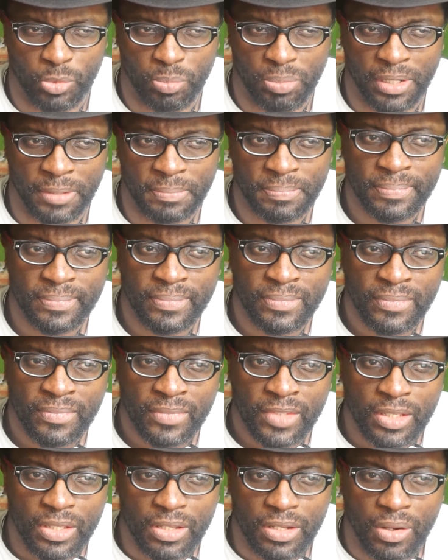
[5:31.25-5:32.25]
But
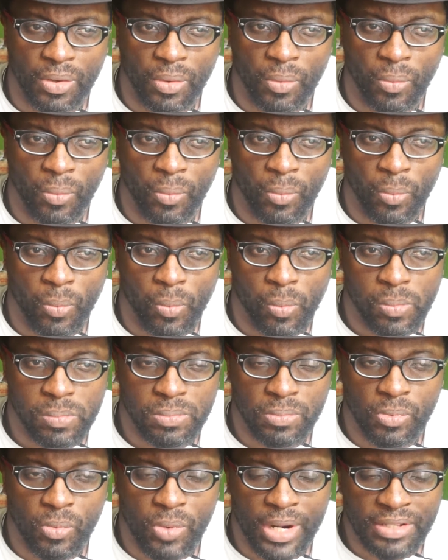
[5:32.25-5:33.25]
you know,
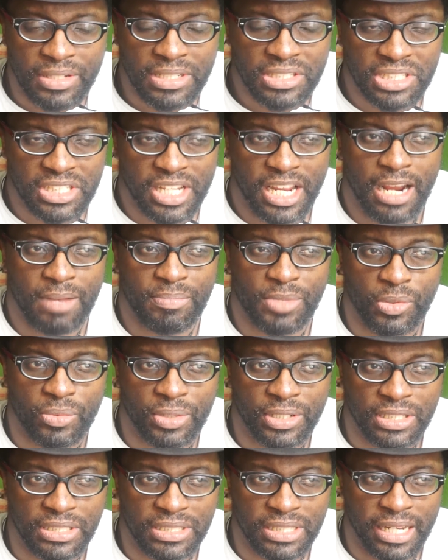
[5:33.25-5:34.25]
where this camera
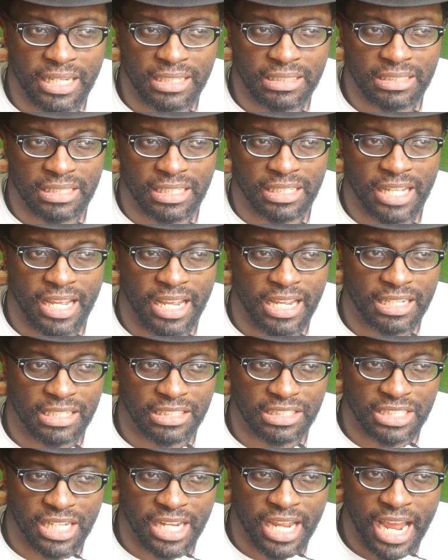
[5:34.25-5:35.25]
really takes the cake
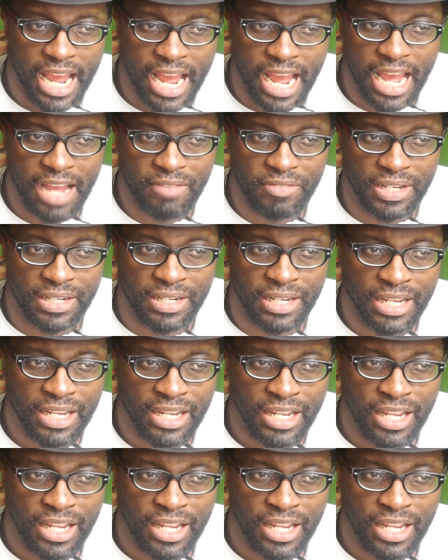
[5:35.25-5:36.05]
is to have it